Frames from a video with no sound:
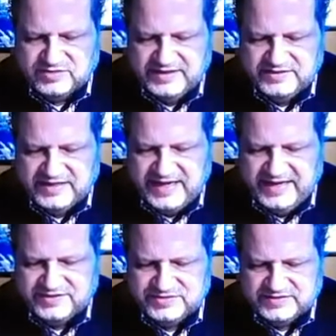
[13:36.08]
to
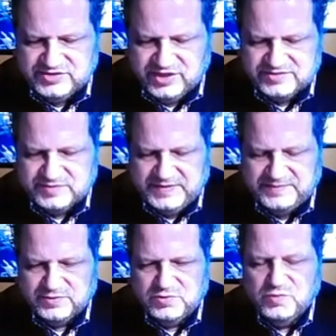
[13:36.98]
actually talk to
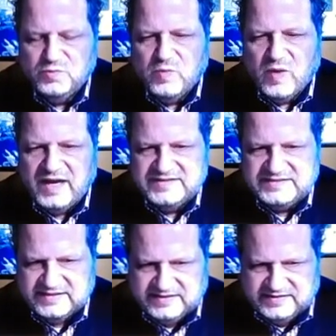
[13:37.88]
people who
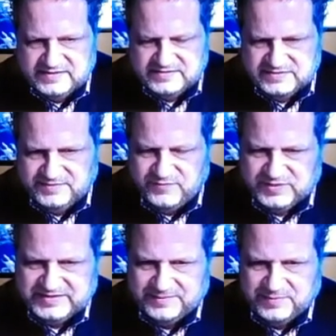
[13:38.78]
wanted to, for
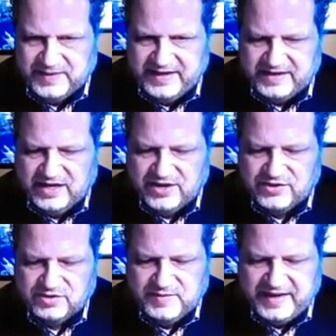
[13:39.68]
example, buy a car or
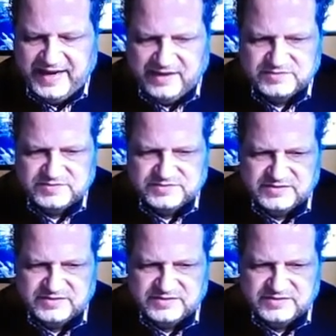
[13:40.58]
buy a house,